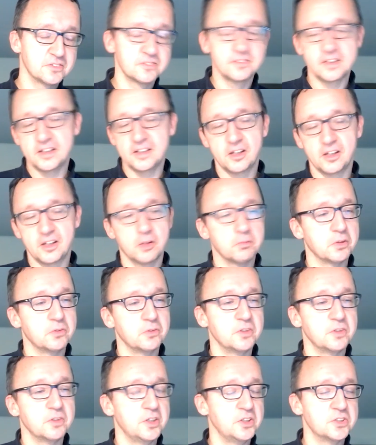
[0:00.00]
thinking
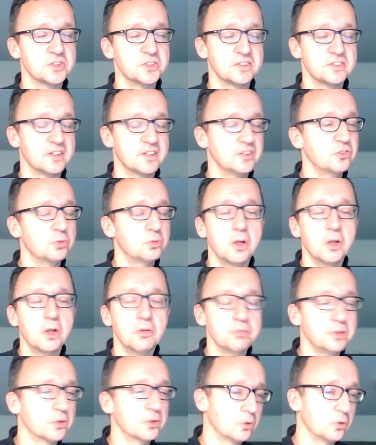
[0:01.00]
about ages 10,
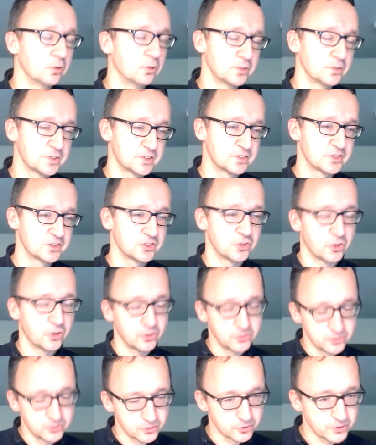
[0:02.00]
12-year-olds, start
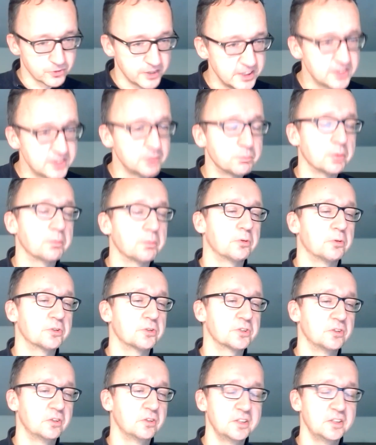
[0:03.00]
to reason
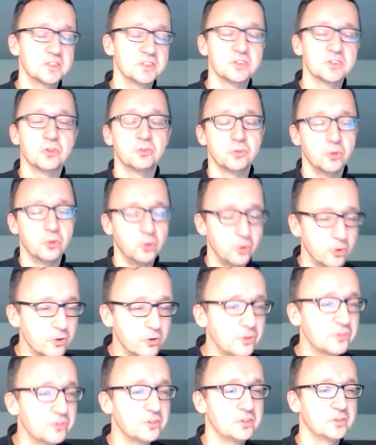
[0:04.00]
proportionally, start to learn
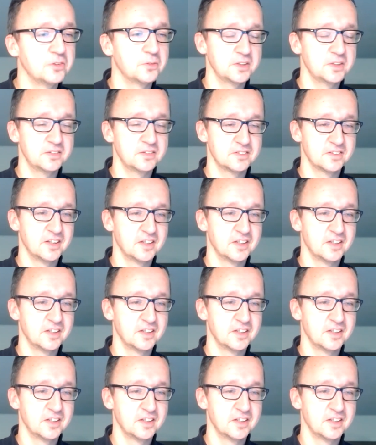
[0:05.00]
to do it.